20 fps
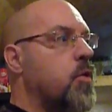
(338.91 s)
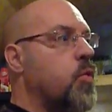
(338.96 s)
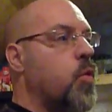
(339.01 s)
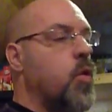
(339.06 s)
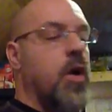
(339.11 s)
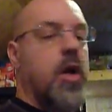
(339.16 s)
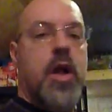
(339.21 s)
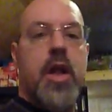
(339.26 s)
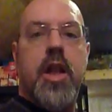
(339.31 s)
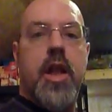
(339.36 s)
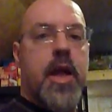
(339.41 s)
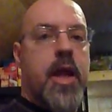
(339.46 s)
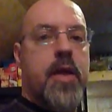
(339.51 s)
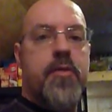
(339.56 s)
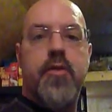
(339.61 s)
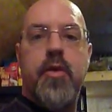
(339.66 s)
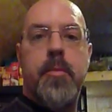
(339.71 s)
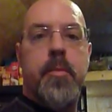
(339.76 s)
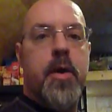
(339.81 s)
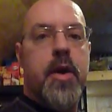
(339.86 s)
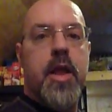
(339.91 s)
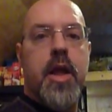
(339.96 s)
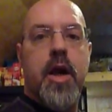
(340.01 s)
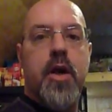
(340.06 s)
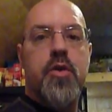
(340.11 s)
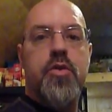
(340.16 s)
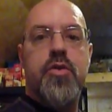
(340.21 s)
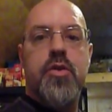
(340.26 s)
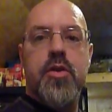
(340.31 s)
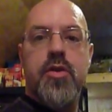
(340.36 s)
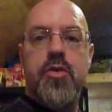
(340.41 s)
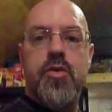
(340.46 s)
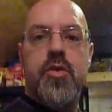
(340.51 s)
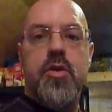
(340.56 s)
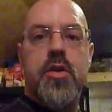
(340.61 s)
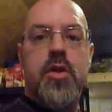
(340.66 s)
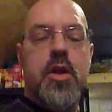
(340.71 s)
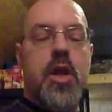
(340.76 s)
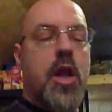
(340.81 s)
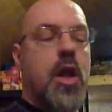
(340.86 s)
working like everybody else is,
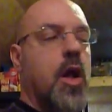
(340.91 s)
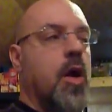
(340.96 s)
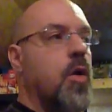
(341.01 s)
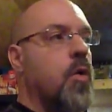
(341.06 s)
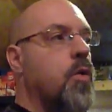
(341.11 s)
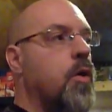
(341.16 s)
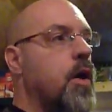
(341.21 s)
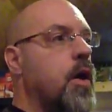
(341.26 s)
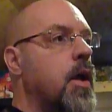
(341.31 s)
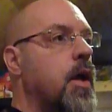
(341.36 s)
you know,